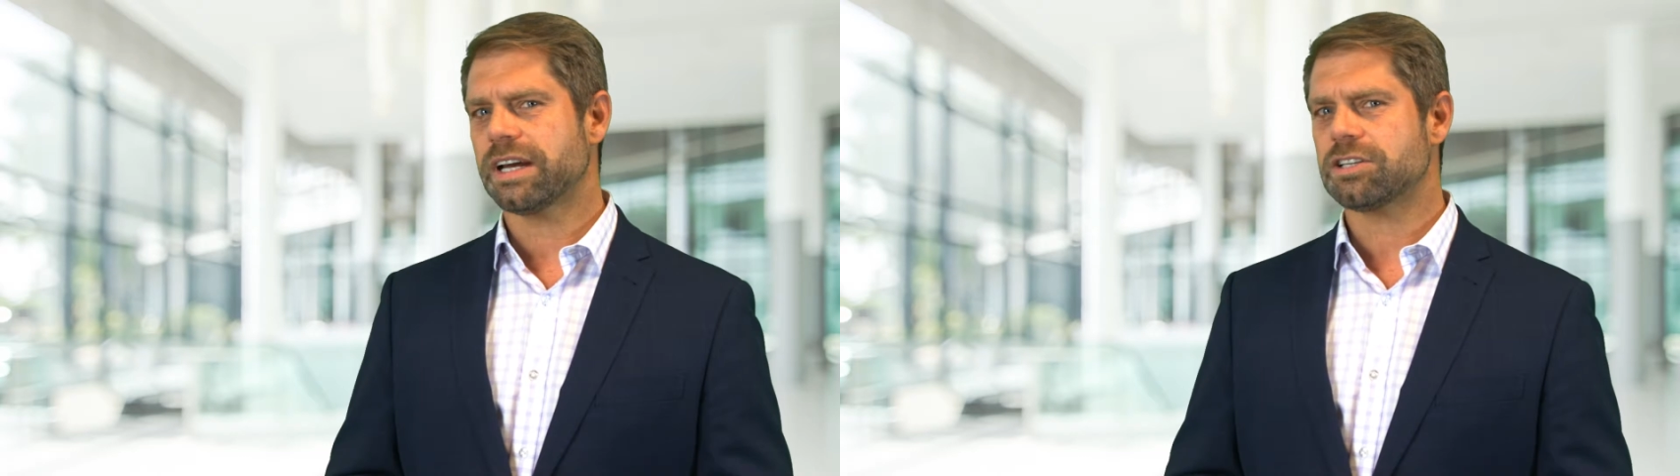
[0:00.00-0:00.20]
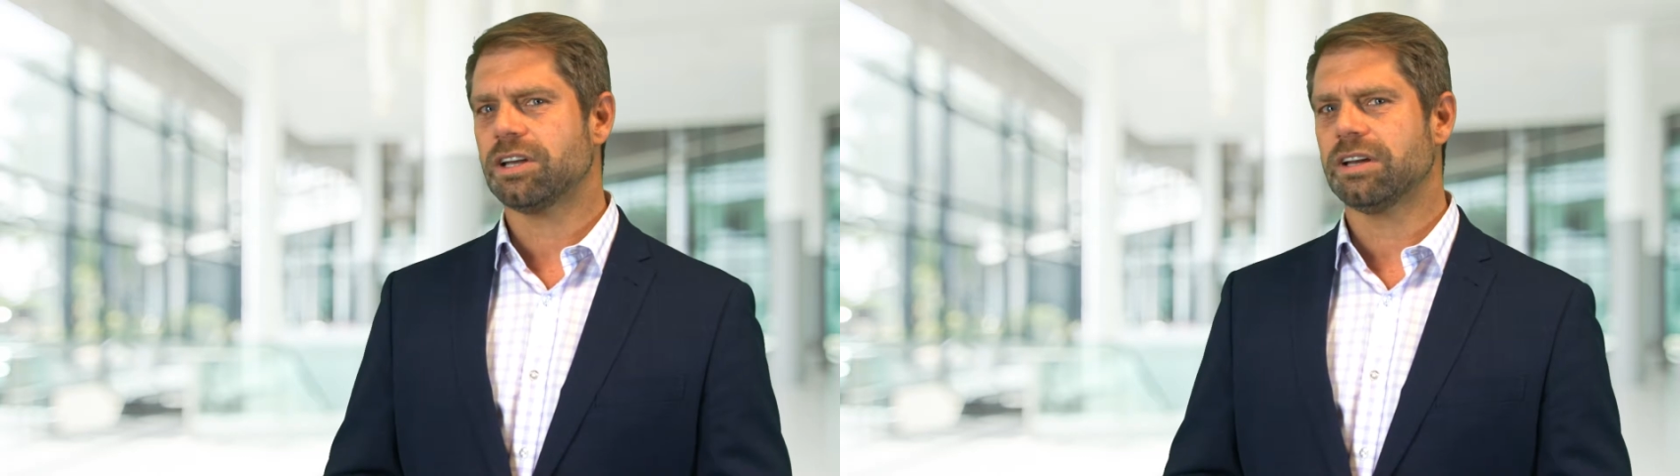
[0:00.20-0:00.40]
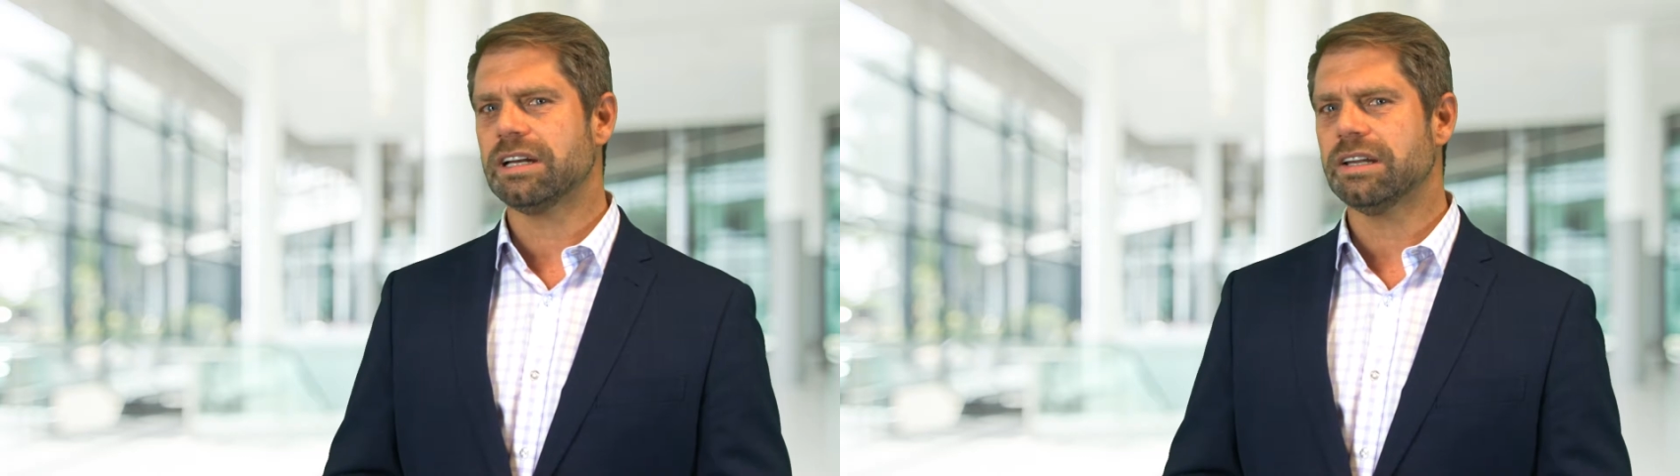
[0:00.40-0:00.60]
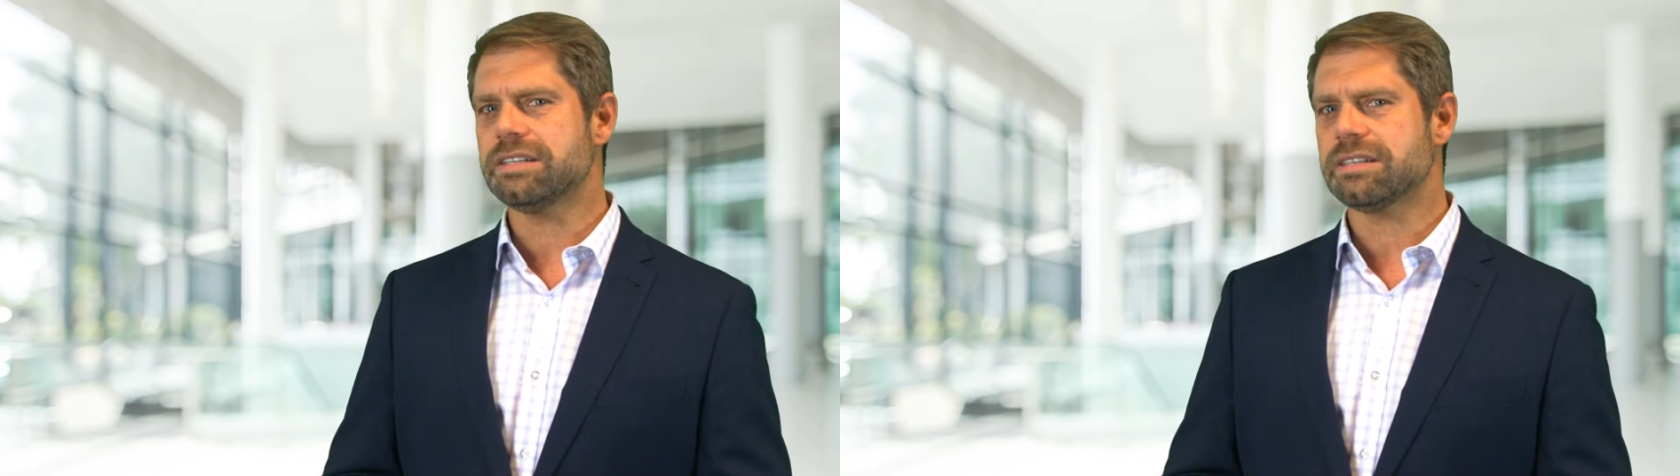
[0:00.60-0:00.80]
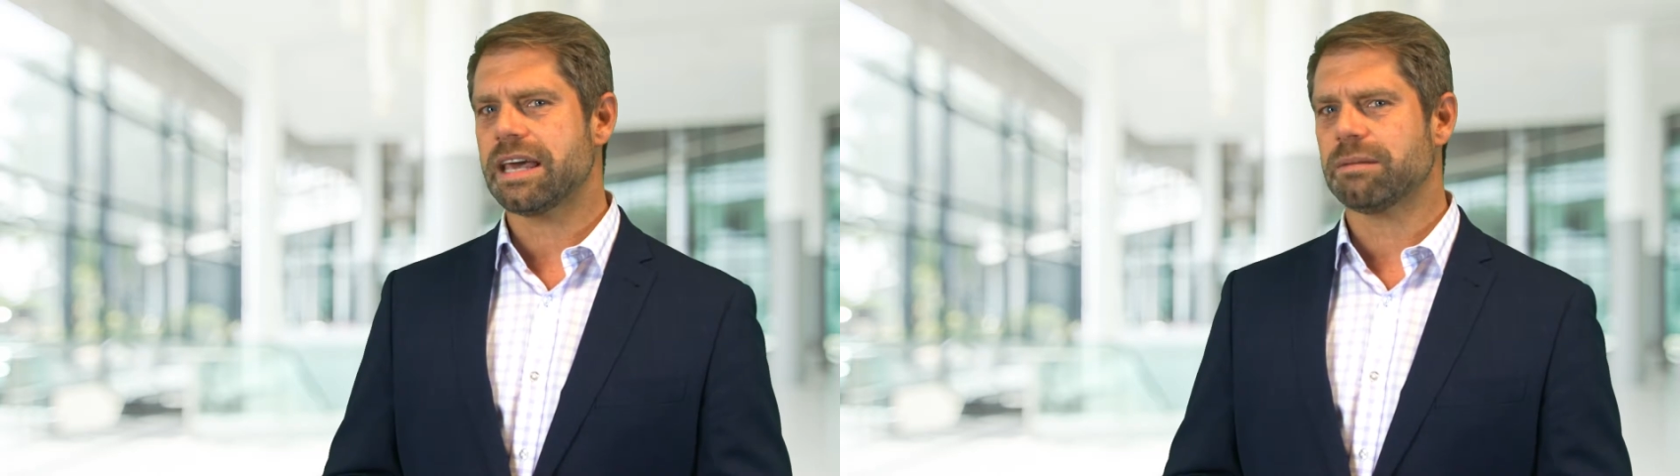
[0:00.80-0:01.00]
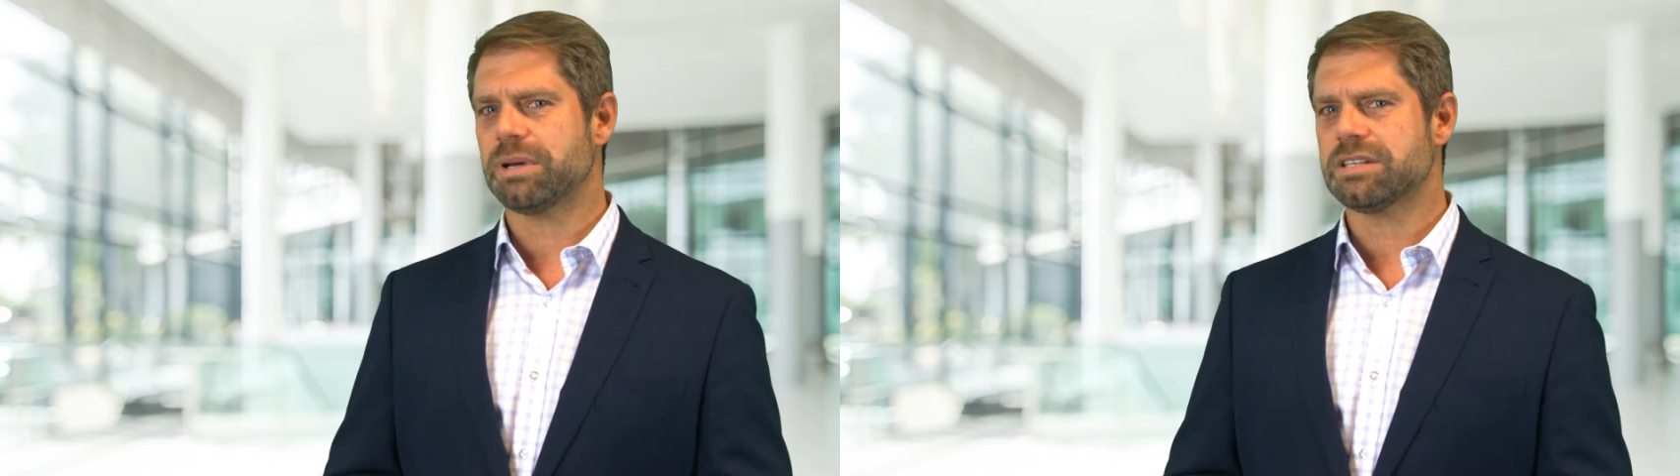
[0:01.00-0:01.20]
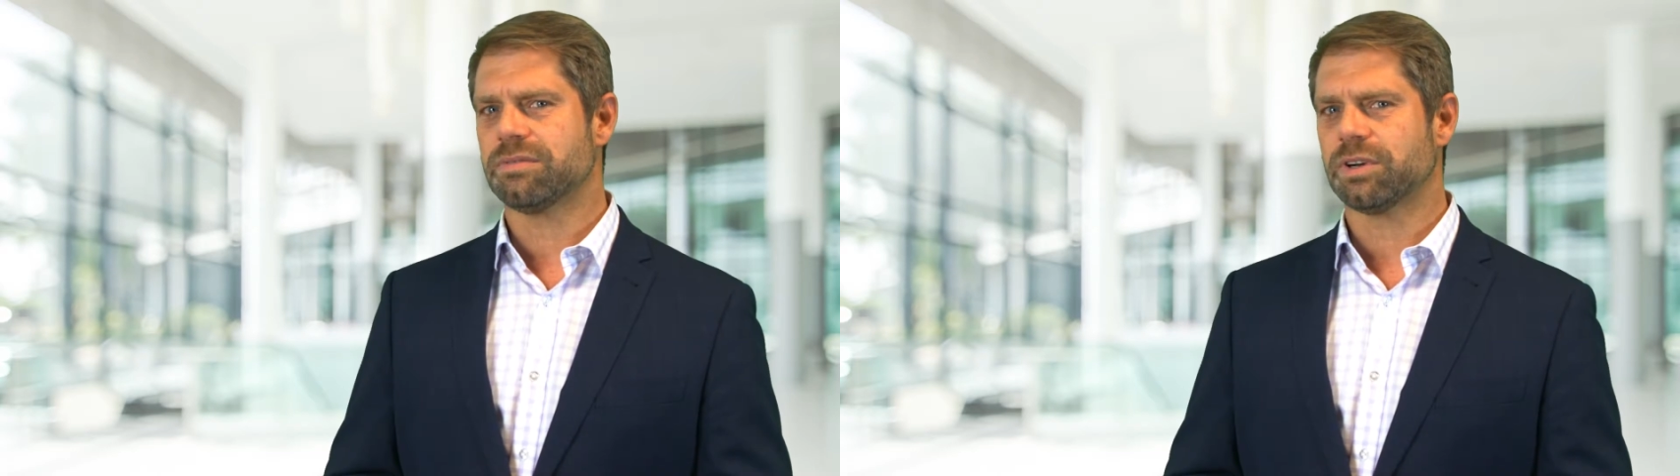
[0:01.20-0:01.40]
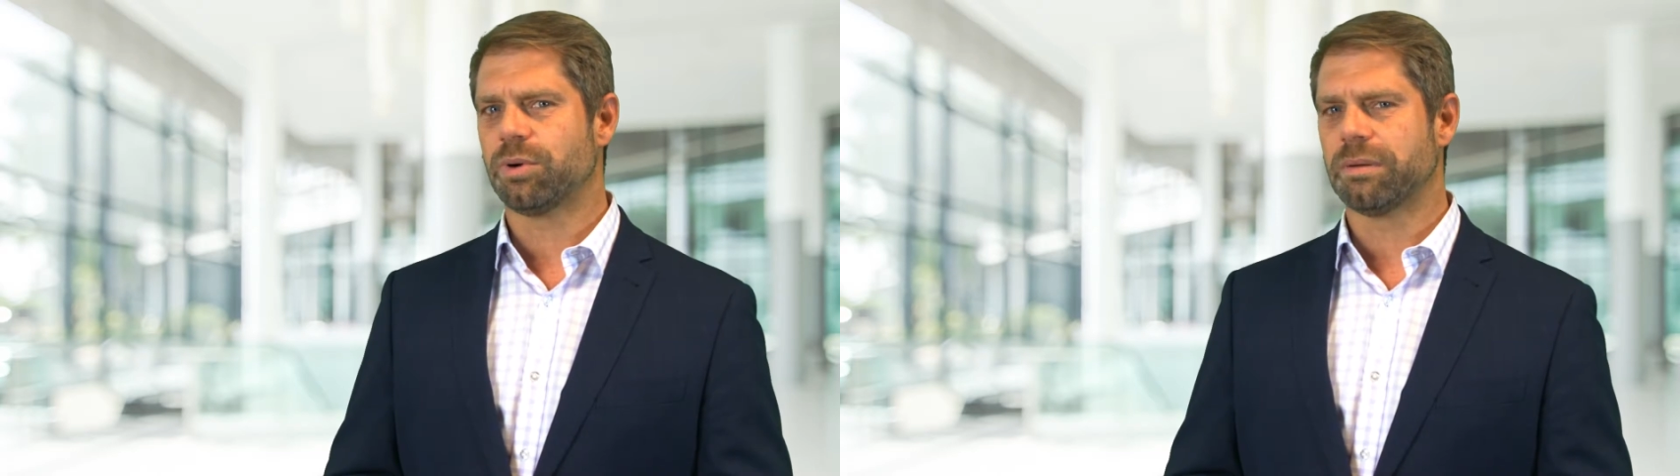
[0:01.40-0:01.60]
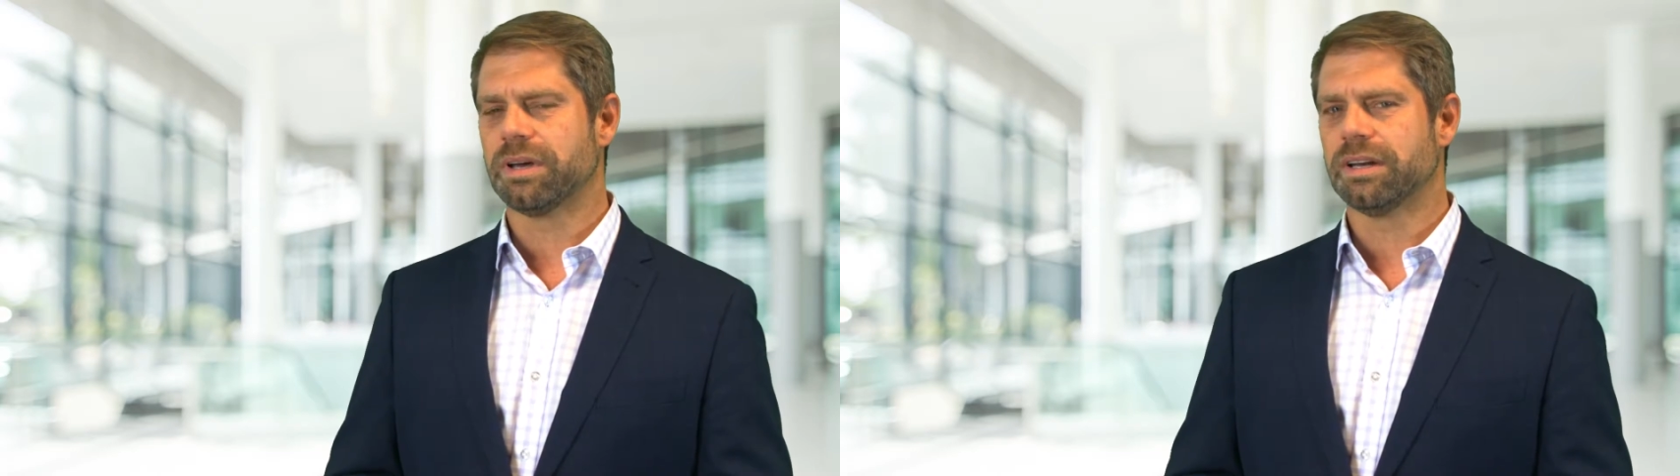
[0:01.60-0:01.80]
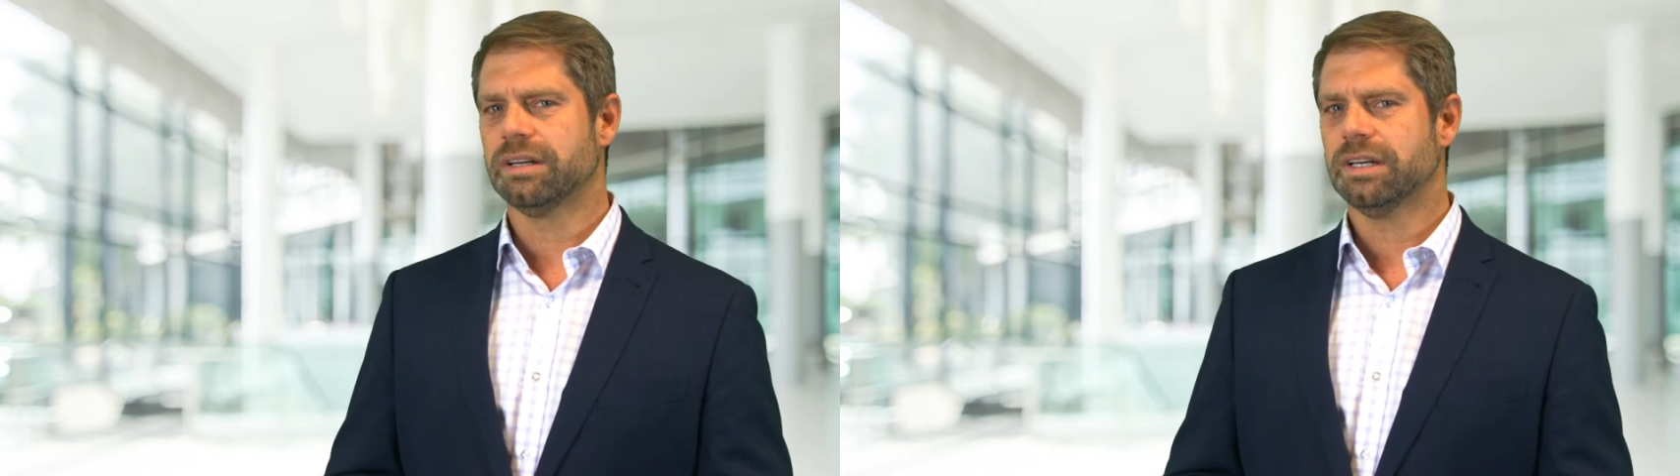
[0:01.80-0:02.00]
actually only leased that piece of equipment.